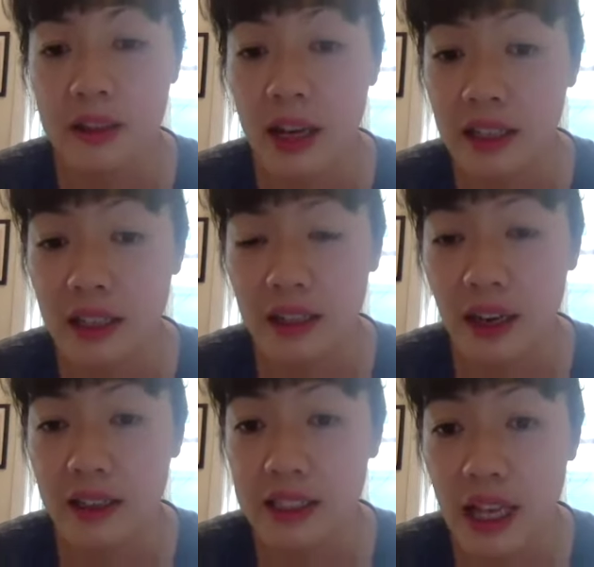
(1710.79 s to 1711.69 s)

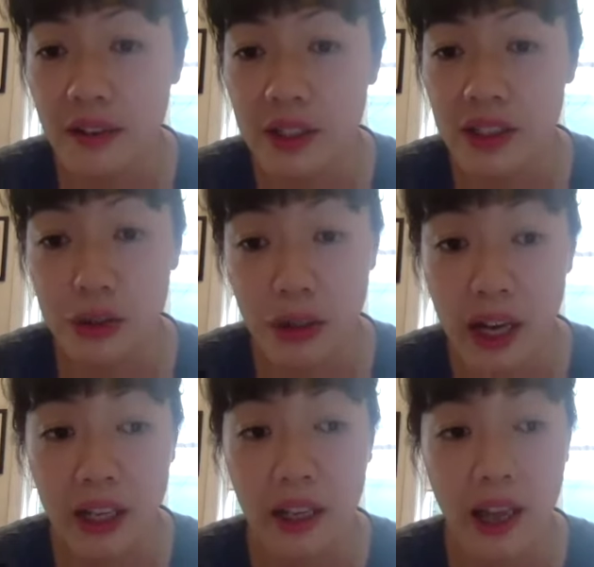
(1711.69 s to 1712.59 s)
1997
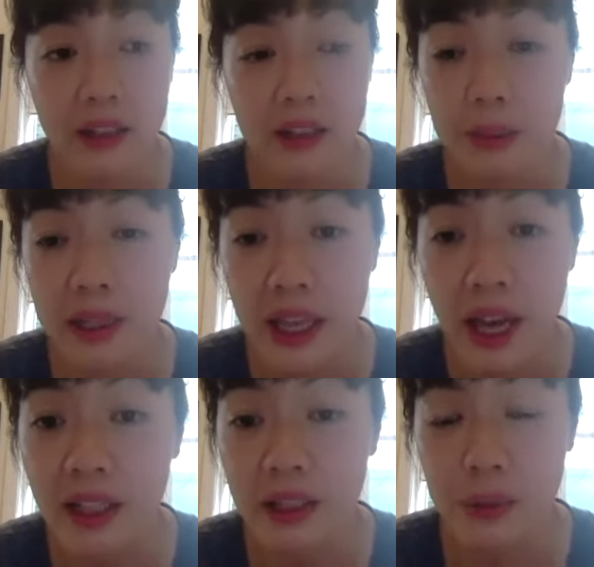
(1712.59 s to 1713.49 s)
strike at
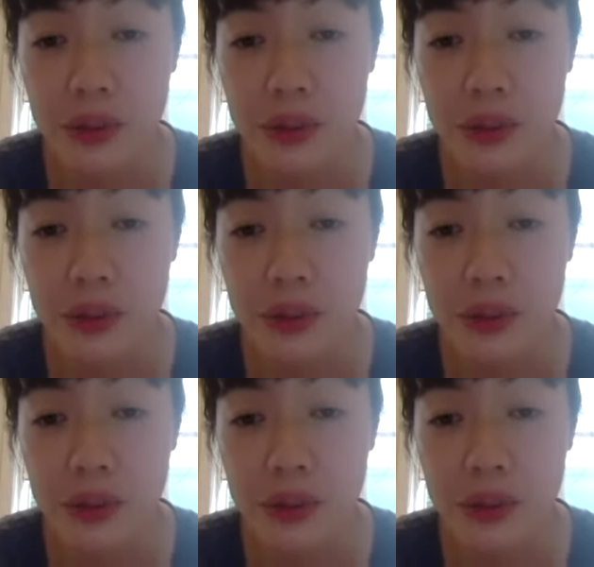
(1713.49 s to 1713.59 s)
UPS,